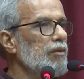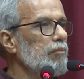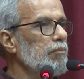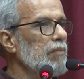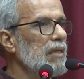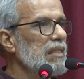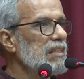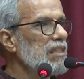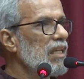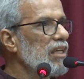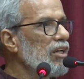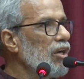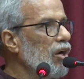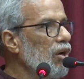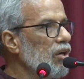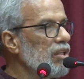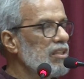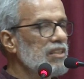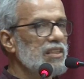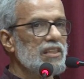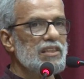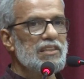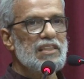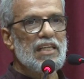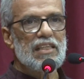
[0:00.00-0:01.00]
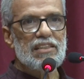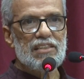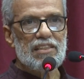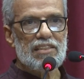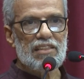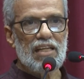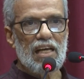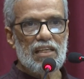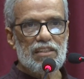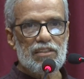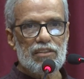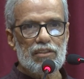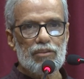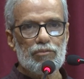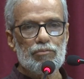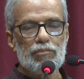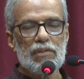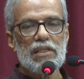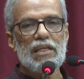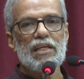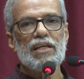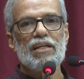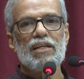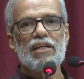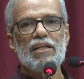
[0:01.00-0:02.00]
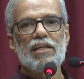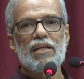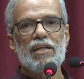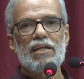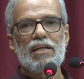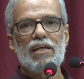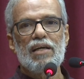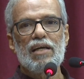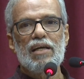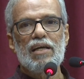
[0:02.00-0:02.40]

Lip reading: Methodology just doesn't mean